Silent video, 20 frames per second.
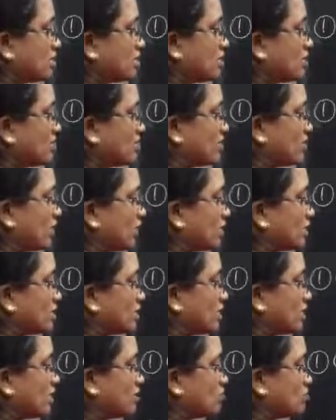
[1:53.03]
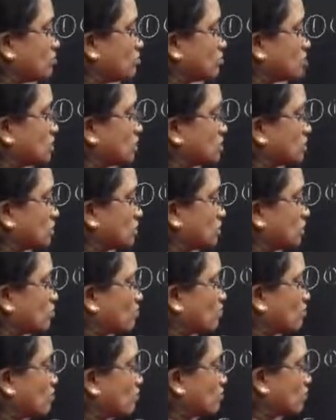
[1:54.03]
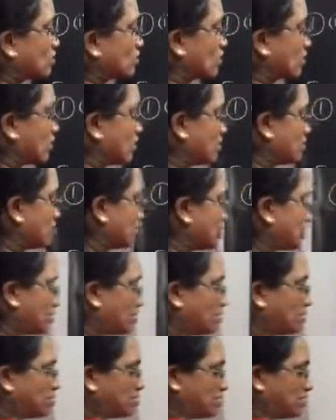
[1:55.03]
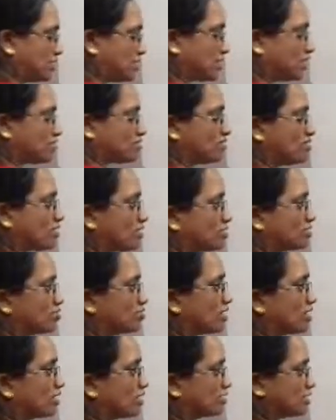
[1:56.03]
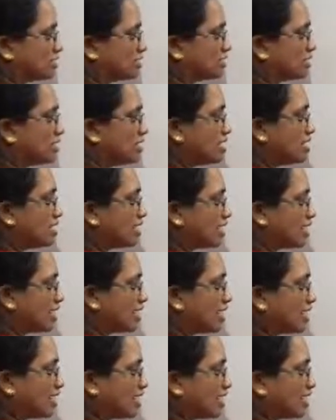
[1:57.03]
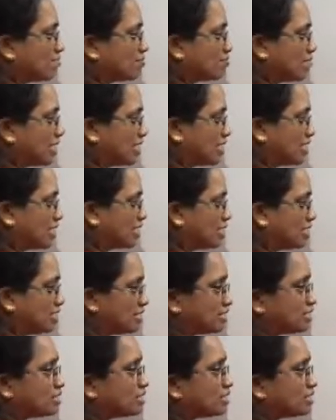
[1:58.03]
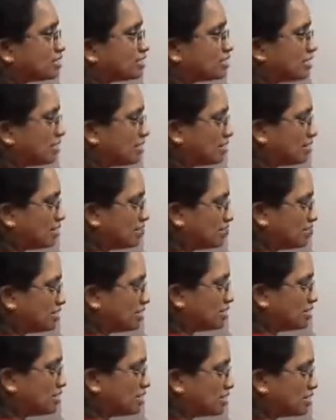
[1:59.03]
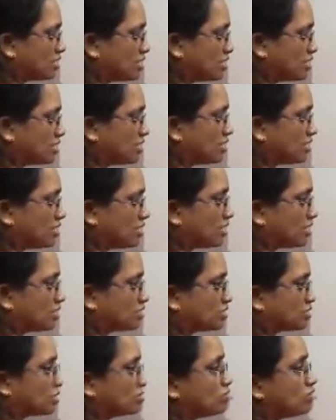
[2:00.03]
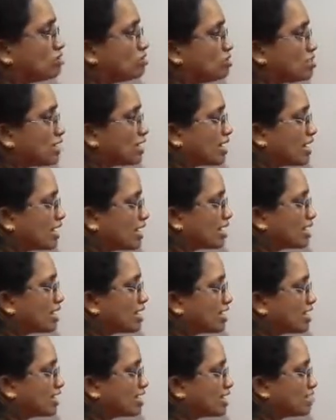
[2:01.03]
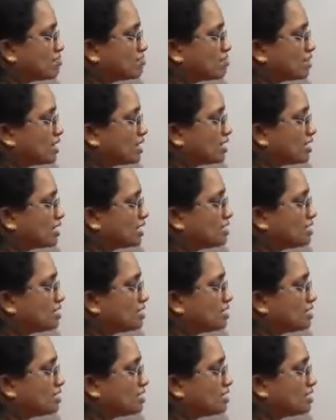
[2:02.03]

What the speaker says: We can use the short form, okay, by BPT we can write AD by DB equal to AE by